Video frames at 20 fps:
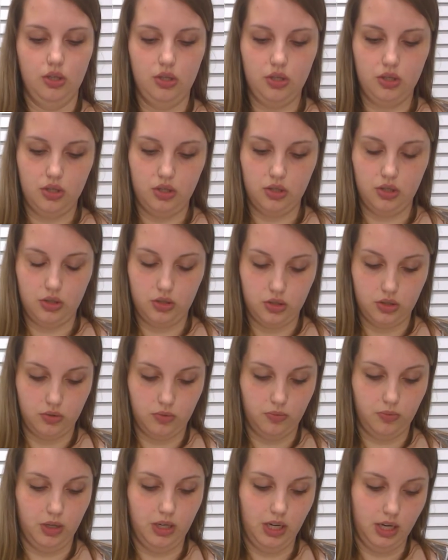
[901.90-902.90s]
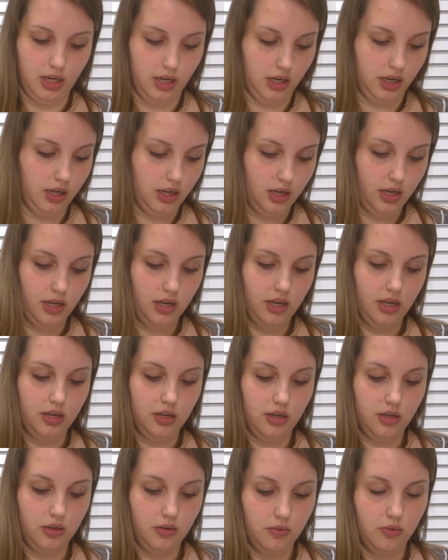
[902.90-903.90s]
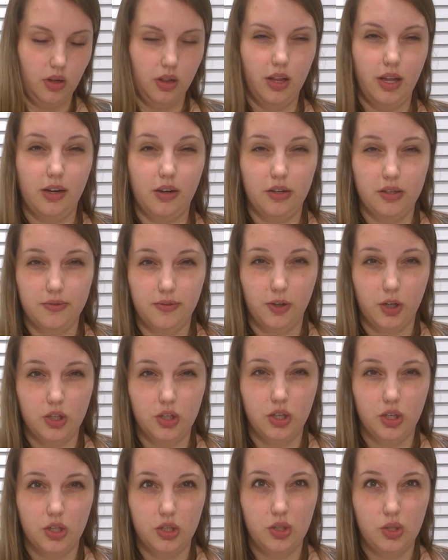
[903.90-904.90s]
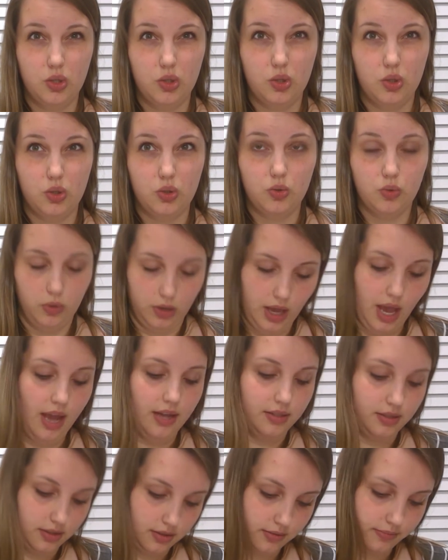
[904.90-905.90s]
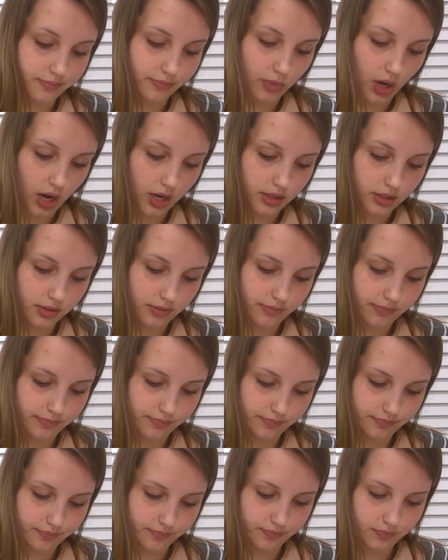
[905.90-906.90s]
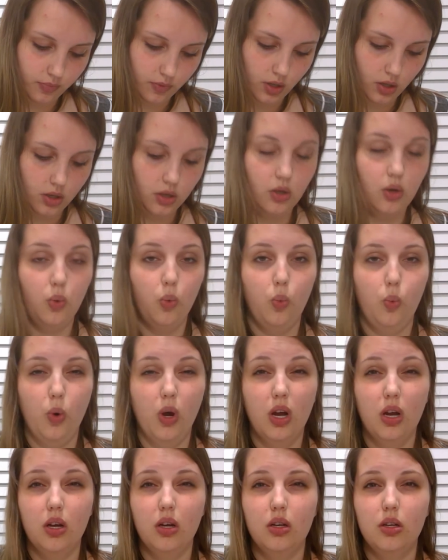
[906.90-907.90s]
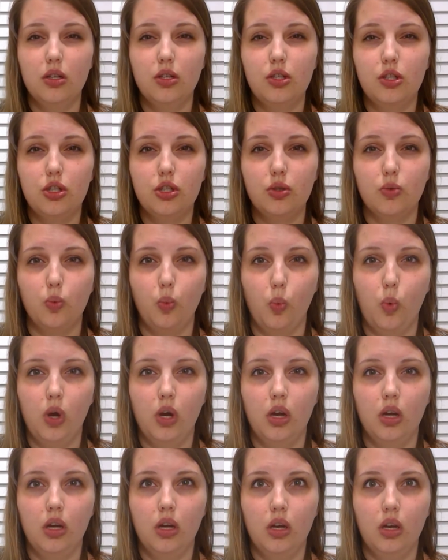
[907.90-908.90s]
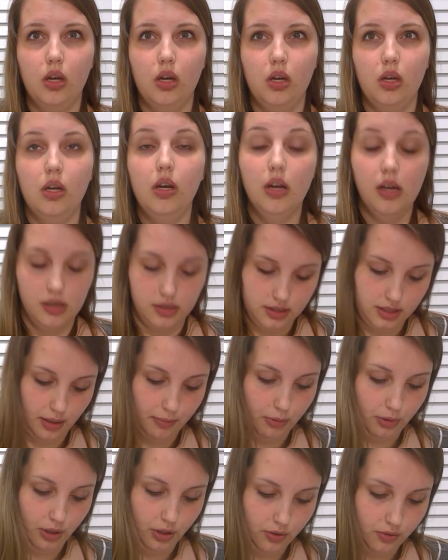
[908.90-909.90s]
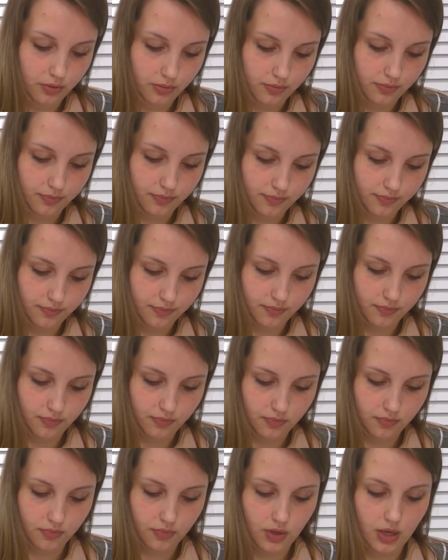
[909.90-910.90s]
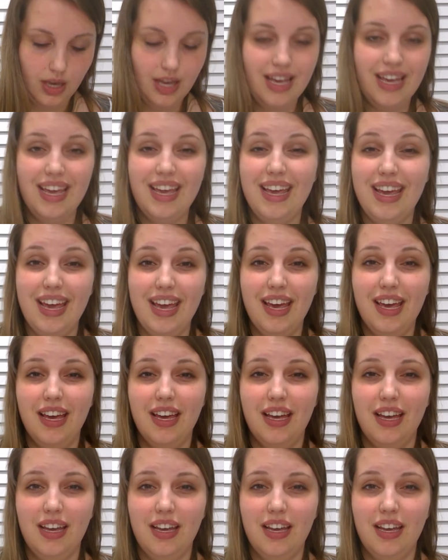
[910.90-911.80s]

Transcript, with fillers: s, we need a, what letter is first? S, s right. W, s, w, w, I,